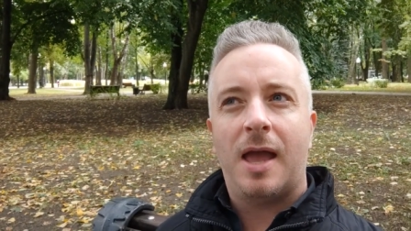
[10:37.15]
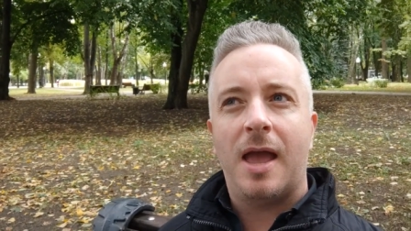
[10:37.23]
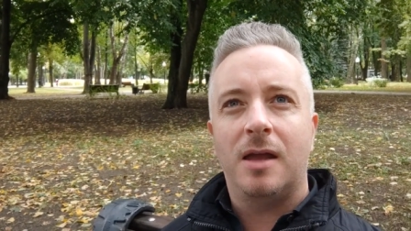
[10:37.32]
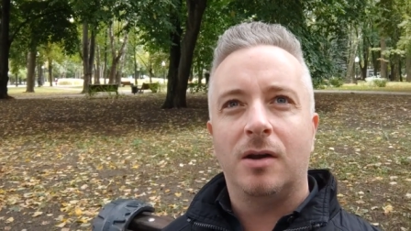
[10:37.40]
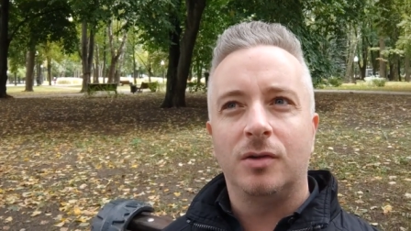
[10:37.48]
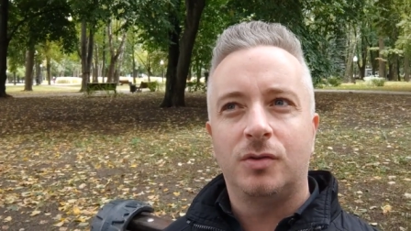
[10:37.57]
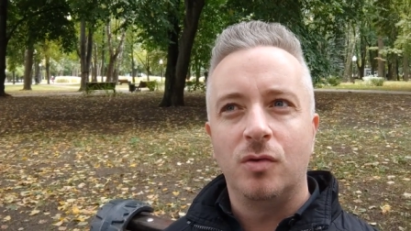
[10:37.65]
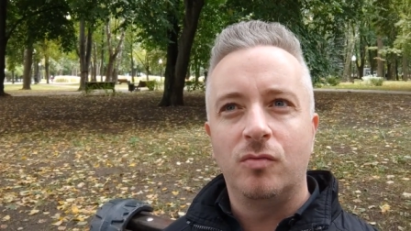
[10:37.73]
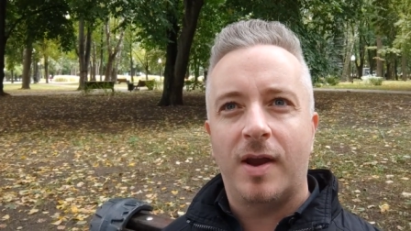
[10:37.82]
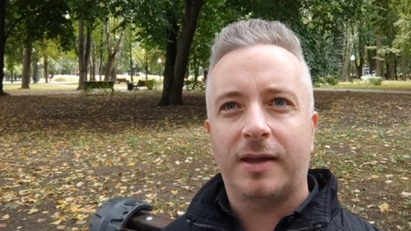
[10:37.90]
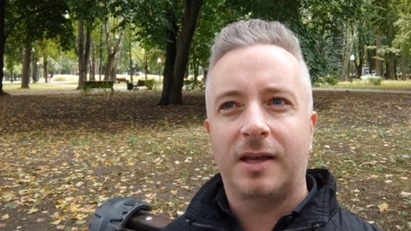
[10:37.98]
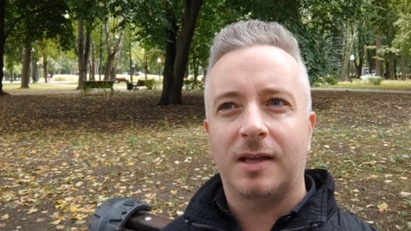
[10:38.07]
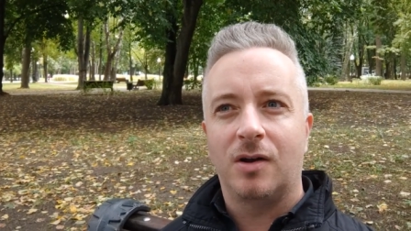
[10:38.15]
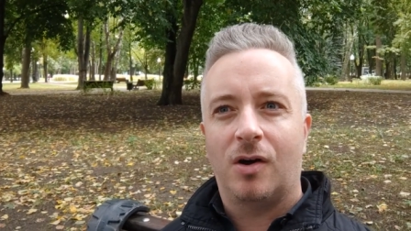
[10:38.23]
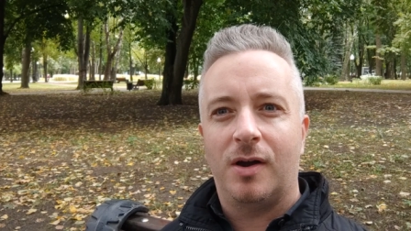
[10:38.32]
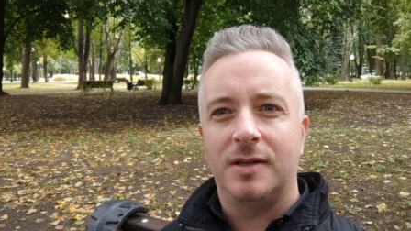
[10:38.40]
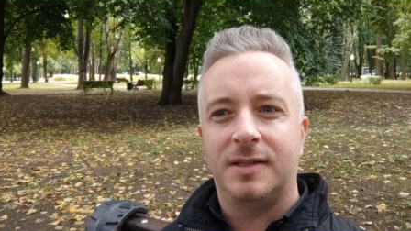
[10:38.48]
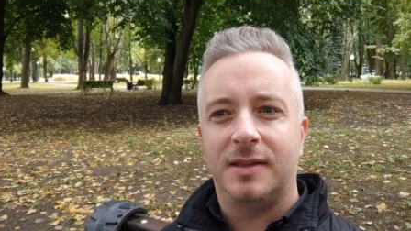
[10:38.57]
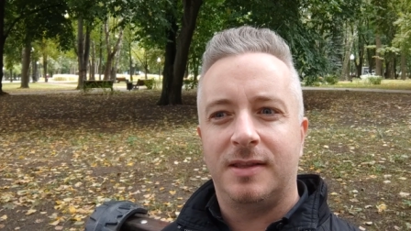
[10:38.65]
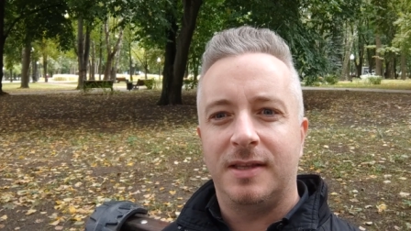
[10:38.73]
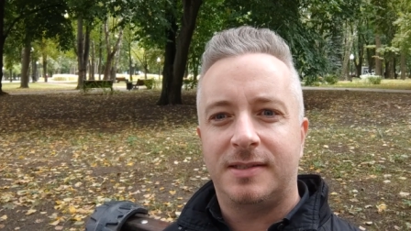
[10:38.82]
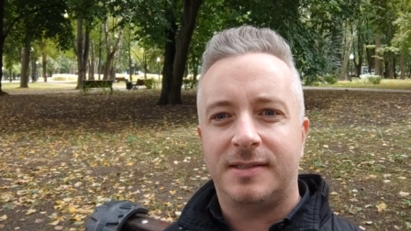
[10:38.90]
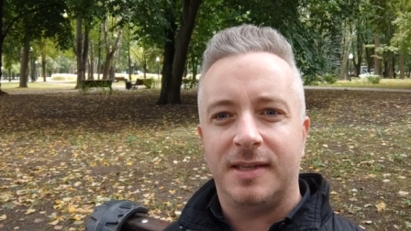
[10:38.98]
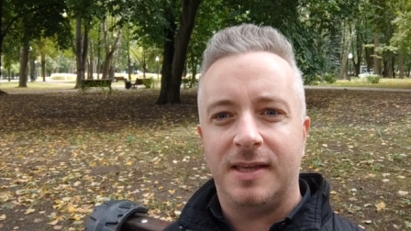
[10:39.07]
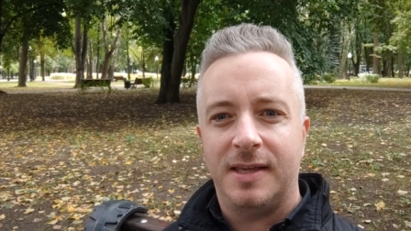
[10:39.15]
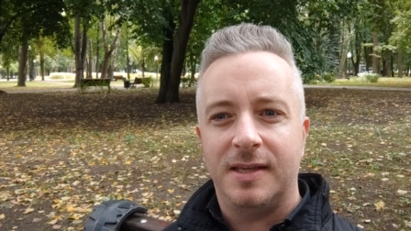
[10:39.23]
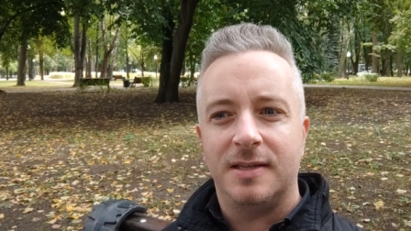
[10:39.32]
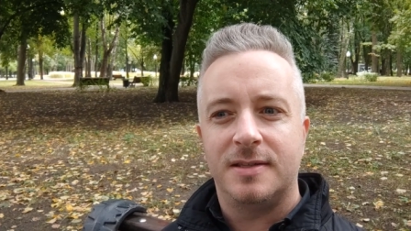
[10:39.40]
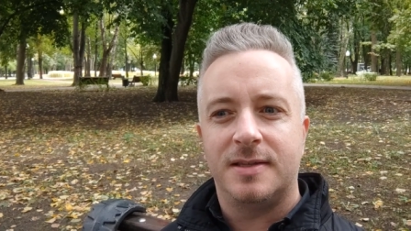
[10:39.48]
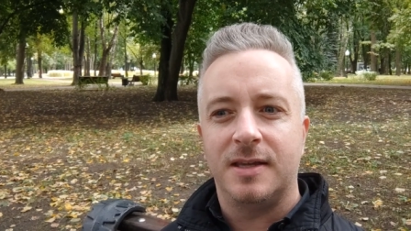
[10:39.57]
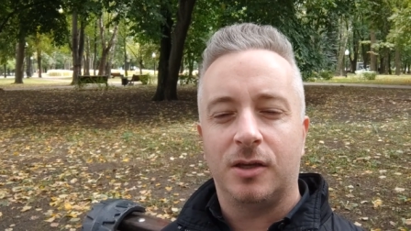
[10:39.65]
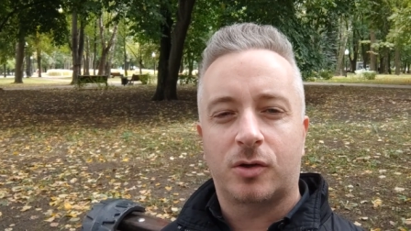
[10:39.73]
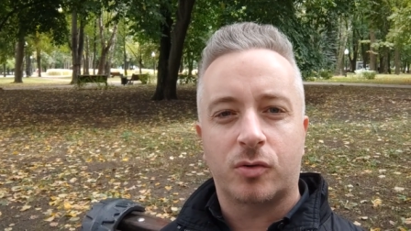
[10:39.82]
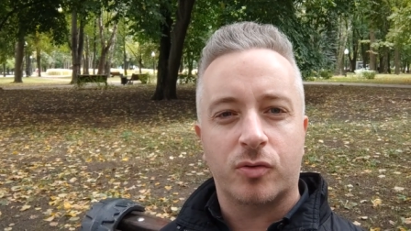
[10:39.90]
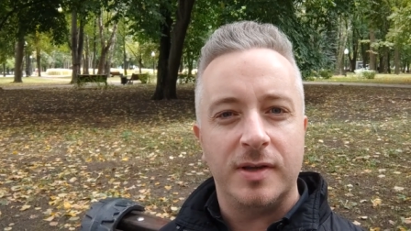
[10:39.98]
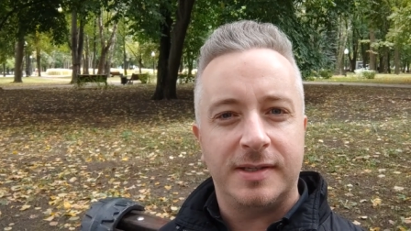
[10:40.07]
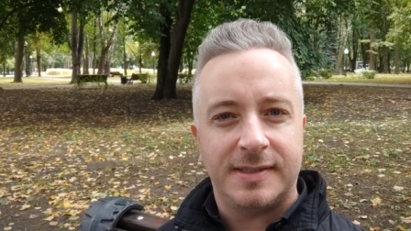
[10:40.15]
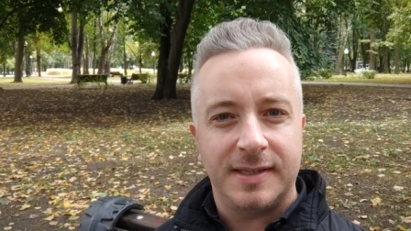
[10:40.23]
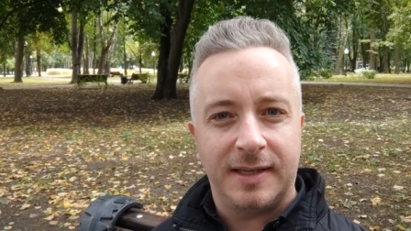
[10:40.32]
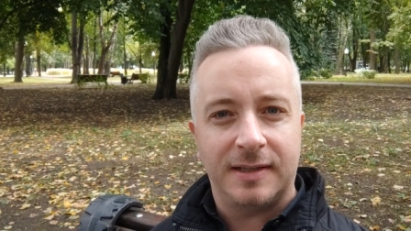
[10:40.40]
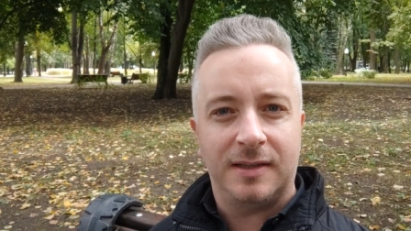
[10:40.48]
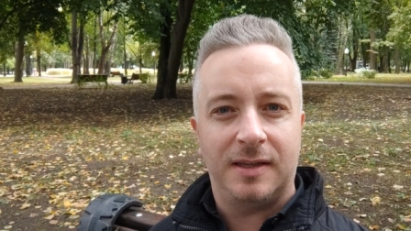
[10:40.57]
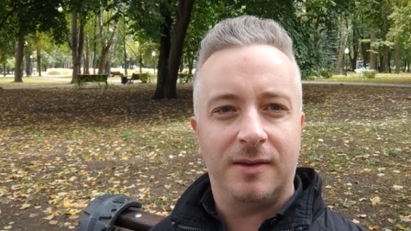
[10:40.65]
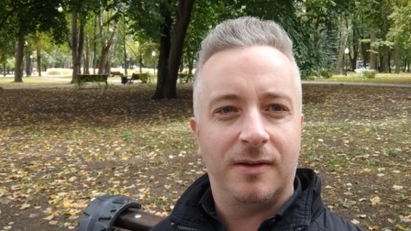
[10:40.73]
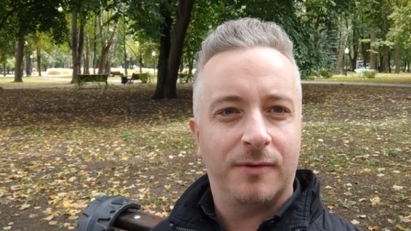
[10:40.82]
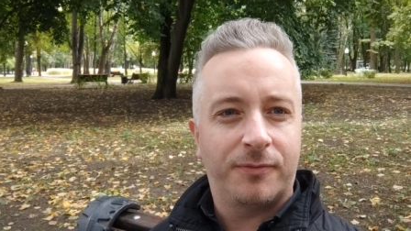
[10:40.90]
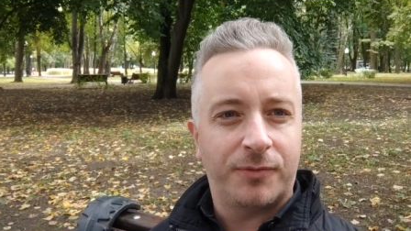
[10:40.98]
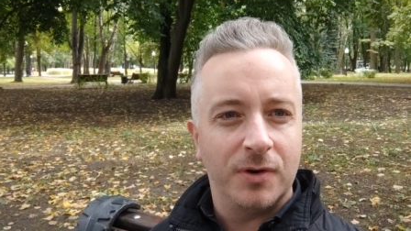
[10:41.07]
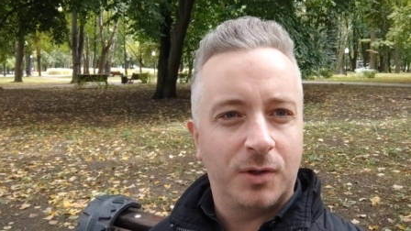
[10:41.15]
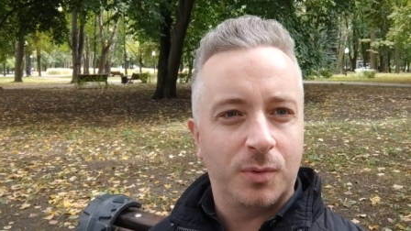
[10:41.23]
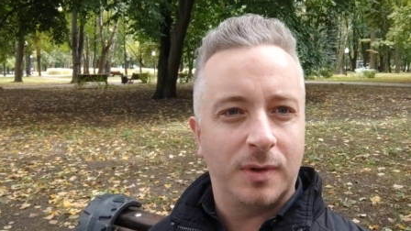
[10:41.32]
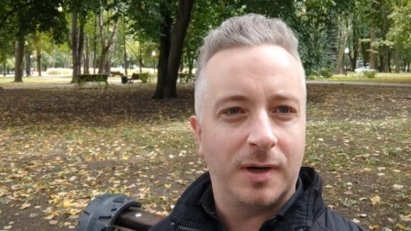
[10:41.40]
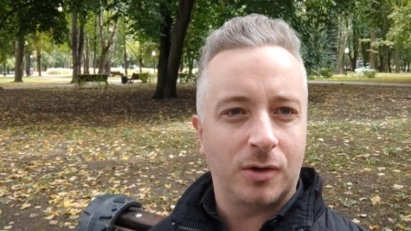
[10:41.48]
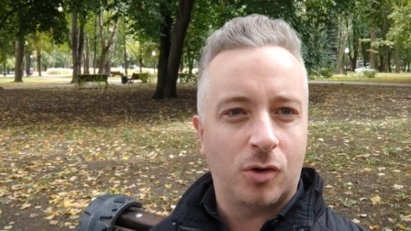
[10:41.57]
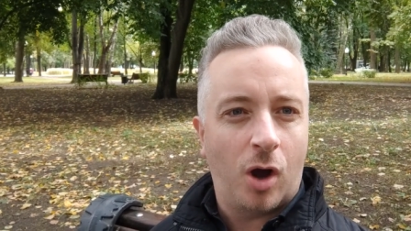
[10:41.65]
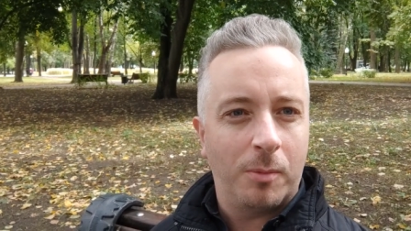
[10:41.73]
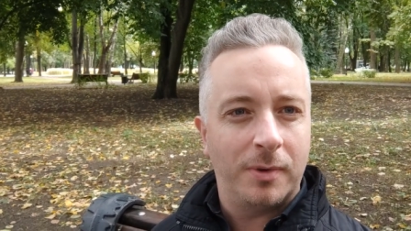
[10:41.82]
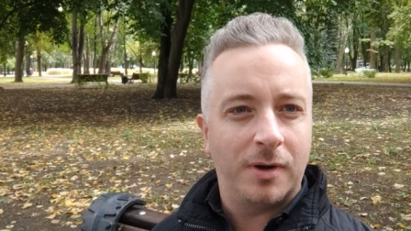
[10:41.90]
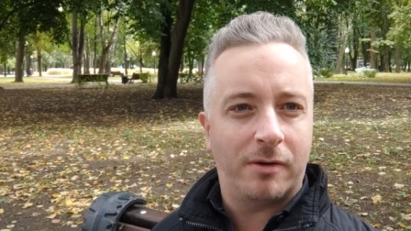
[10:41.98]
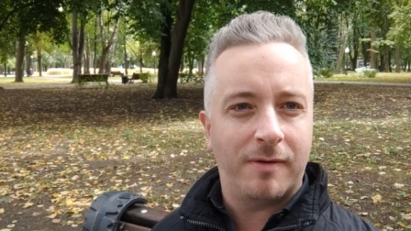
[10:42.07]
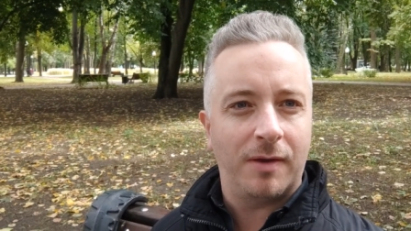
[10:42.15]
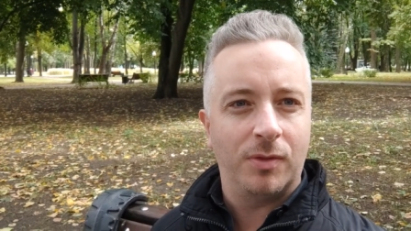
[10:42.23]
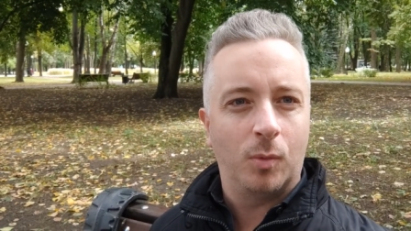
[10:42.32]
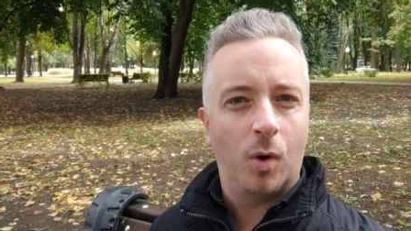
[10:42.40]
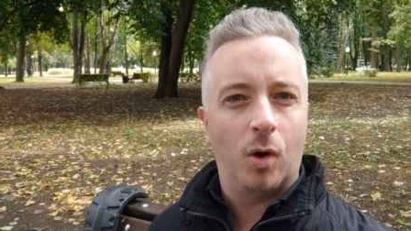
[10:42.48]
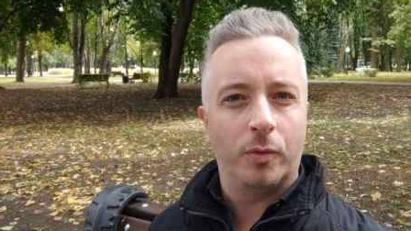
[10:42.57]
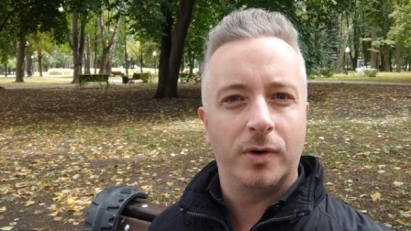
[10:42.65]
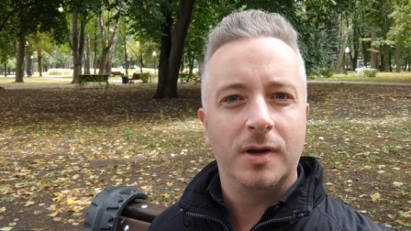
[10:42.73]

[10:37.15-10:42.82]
And I do recognize that this is increasingly frequent and common around the world.